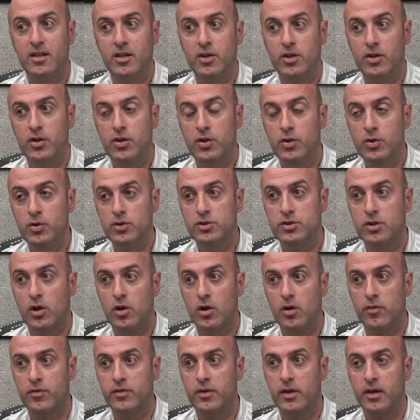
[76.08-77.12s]
the use
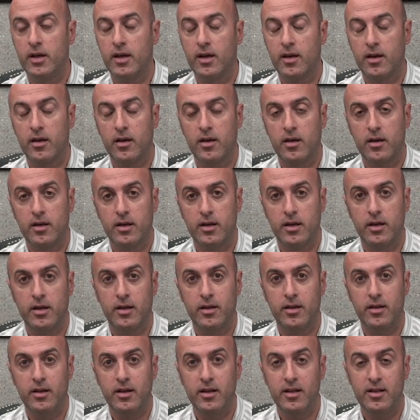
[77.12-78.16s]
of the
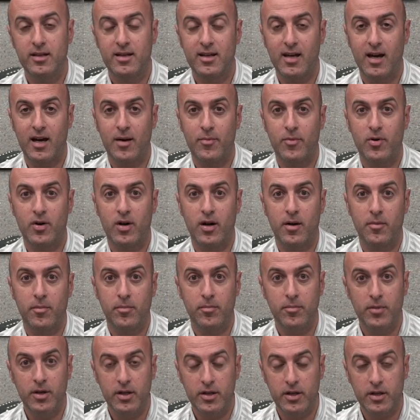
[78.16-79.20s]
in-camera
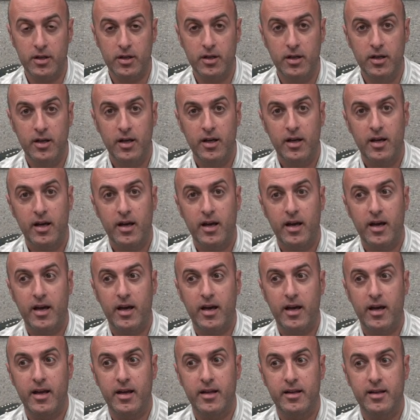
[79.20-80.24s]
meter
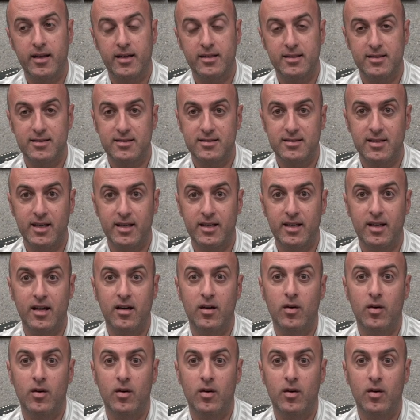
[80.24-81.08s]
and understand